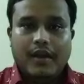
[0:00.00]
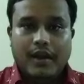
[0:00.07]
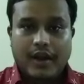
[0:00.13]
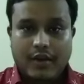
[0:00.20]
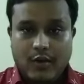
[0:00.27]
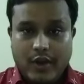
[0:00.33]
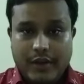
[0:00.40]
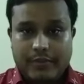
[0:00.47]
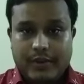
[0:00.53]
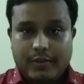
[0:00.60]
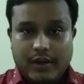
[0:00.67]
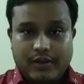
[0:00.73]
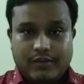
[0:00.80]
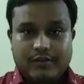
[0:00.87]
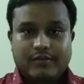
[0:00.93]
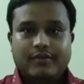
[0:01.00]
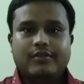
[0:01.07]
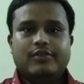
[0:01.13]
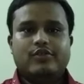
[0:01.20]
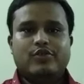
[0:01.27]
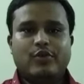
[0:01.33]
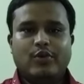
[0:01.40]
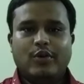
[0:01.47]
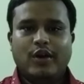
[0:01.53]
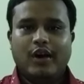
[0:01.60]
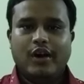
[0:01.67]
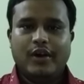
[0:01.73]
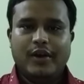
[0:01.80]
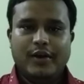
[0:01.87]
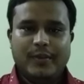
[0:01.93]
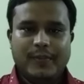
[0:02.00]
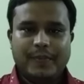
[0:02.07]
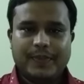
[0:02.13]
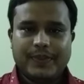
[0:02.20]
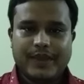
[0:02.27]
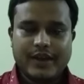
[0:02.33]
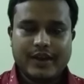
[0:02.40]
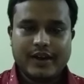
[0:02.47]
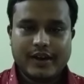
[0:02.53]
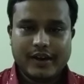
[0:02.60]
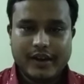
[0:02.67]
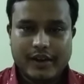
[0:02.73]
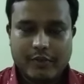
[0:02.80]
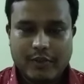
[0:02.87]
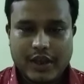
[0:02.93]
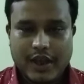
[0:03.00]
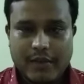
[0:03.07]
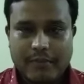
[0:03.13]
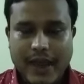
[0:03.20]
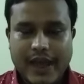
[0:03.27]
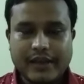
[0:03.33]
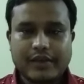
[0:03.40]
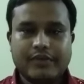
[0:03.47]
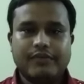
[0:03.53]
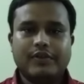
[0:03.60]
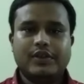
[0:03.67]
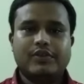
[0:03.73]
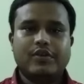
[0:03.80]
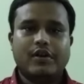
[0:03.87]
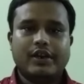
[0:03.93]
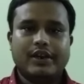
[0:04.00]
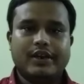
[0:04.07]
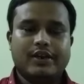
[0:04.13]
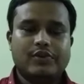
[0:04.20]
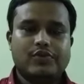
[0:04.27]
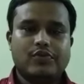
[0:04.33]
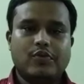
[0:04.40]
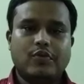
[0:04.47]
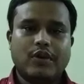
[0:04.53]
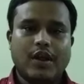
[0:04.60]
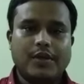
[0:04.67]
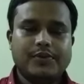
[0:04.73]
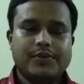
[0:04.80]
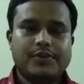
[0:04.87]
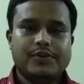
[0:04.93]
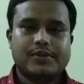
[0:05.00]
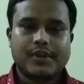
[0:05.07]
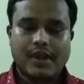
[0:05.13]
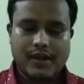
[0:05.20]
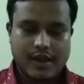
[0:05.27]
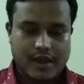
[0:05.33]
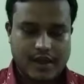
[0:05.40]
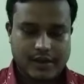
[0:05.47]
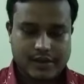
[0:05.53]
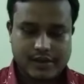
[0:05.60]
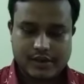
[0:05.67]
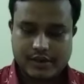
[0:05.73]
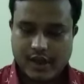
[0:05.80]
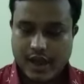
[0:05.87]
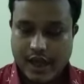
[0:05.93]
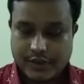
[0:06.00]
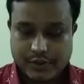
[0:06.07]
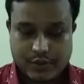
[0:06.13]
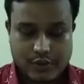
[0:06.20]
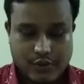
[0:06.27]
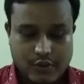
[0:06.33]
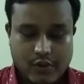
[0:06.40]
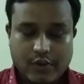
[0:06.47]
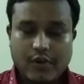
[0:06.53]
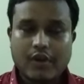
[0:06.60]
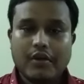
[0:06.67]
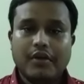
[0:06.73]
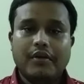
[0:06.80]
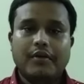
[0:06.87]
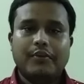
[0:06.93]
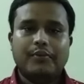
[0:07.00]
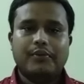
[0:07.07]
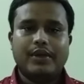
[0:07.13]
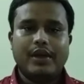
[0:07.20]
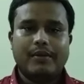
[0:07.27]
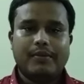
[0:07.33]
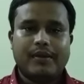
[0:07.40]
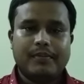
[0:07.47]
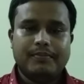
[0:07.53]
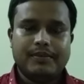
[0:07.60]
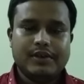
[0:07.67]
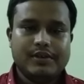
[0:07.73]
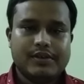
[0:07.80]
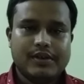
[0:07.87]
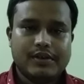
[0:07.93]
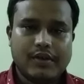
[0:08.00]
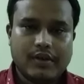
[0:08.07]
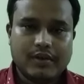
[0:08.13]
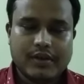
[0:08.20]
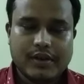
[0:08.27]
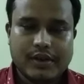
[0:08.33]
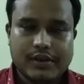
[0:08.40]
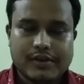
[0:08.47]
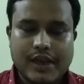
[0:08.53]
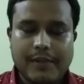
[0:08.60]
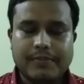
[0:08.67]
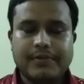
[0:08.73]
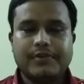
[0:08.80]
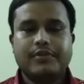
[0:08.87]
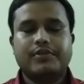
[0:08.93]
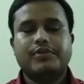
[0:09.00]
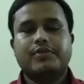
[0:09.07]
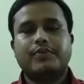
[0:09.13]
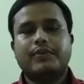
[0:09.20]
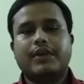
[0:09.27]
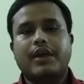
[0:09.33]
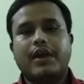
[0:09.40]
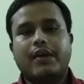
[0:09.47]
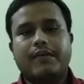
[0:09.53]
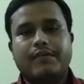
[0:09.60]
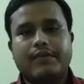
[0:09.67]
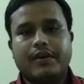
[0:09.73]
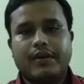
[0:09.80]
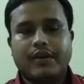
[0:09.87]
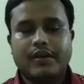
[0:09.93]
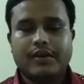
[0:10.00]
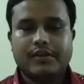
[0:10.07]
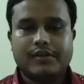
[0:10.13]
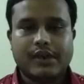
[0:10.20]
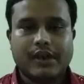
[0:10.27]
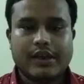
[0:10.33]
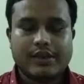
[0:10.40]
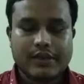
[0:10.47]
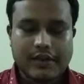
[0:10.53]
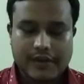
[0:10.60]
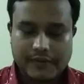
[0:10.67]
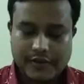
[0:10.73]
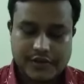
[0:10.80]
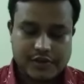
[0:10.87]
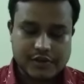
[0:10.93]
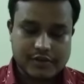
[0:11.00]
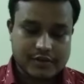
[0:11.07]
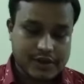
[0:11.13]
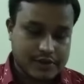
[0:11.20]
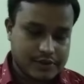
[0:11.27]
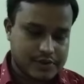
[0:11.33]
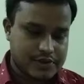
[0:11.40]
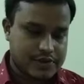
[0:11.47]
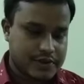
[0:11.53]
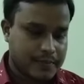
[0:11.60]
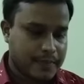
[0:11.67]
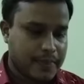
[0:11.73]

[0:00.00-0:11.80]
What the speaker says: Hello everyone. Here again we are back with your English 2 class, and as you know we have completed all the chapters. We have taken the revision test,